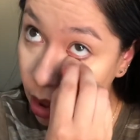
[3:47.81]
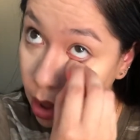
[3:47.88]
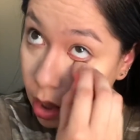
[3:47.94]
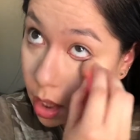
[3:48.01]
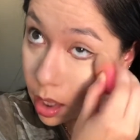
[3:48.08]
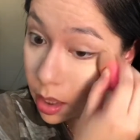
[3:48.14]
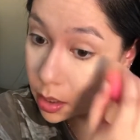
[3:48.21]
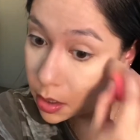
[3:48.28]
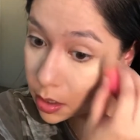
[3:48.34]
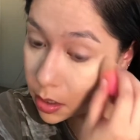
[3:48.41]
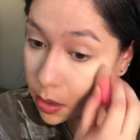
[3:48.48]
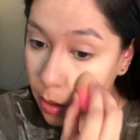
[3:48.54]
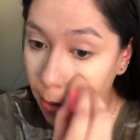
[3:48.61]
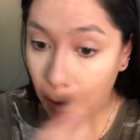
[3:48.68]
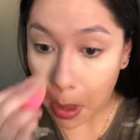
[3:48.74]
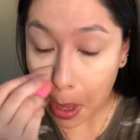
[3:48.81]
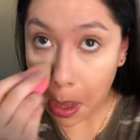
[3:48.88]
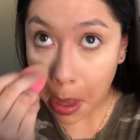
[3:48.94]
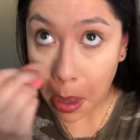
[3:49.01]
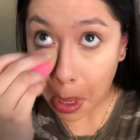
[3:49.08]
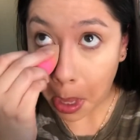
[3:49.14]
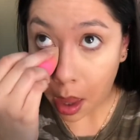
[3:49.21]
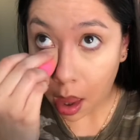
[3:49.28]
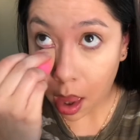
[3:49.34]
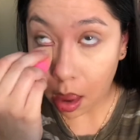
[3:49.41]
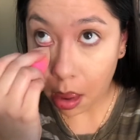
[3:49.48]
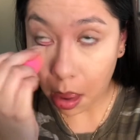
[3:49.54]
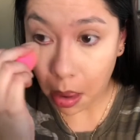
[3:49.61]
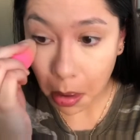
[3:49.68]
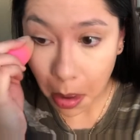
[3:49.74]
And if it's not a brush,
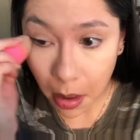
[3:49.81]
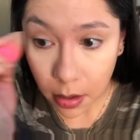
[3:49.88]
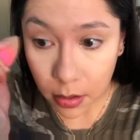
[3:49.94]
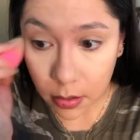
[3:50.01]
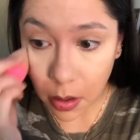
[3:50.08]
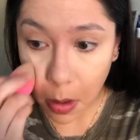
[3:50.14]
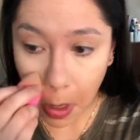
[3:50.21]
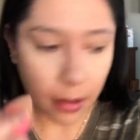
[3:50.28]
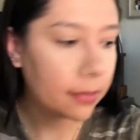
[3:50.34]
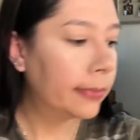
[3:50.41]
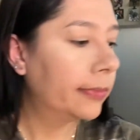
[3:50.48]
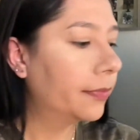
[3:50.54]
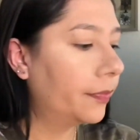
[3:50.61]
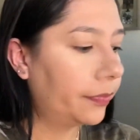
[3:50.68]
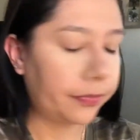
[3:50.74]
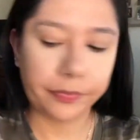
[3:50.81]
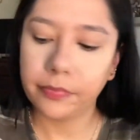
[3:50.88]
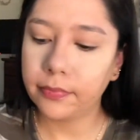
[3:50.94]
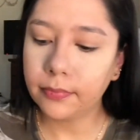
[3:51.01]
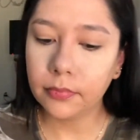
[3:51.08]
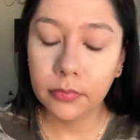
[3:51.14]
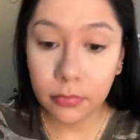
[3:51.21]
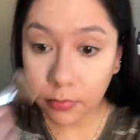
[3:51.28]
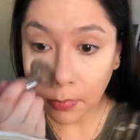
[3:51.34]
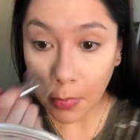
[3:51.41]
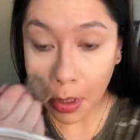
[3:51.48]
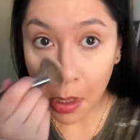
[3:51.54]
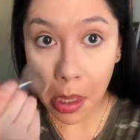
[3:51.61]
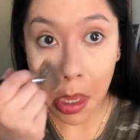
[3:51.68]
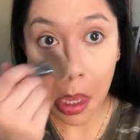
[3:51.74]
like here I'm using my sponge, so I
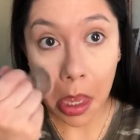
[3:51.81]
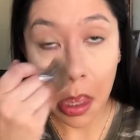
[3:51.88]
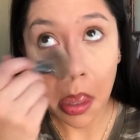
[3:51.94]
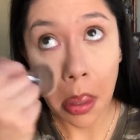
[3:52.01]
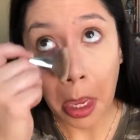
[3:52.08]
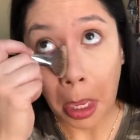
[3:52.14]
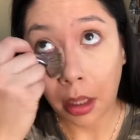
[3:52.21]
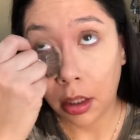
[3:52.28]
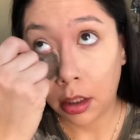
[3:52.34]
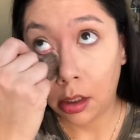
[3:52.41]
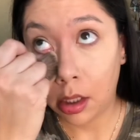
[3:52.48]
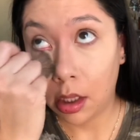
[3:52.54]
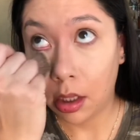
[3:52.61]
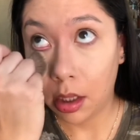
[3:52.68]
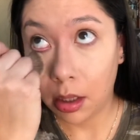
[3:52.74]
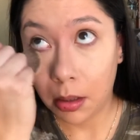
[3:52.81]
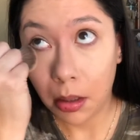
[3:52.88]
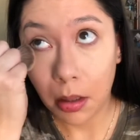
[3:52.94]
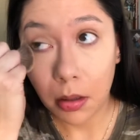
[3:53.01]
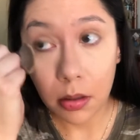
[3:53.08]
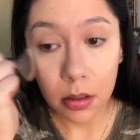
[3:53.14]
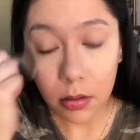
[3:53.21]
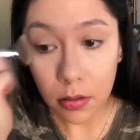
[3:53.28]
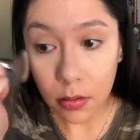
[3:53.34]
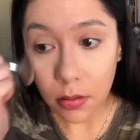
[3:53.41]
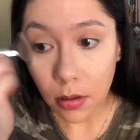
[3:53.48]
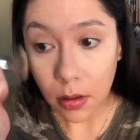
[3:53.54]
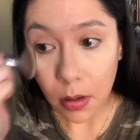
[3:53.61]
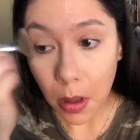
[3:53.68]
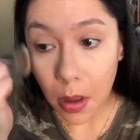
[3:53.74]
alternate between the two, but
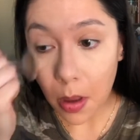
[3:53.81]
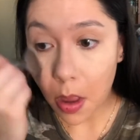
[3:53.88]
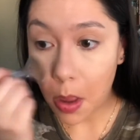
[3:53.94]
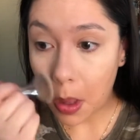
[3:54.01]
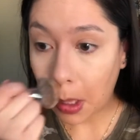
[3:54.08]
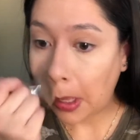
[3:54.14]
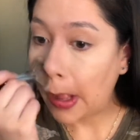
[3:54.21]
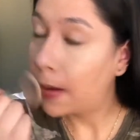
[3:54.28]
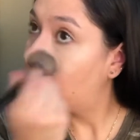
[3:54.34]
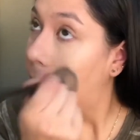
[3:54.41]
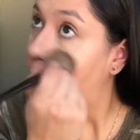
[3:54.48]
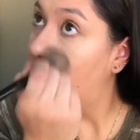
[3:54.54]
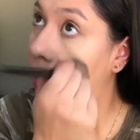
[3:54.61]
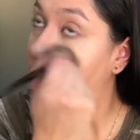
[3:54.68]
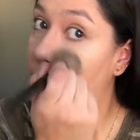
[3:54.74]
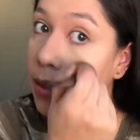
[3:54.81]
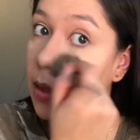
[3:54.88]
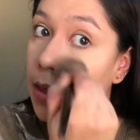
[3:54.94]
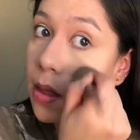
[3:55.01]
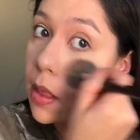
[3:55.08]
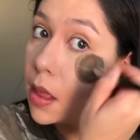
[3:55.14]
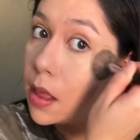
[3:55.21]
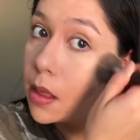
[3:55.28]
the main point is just literally to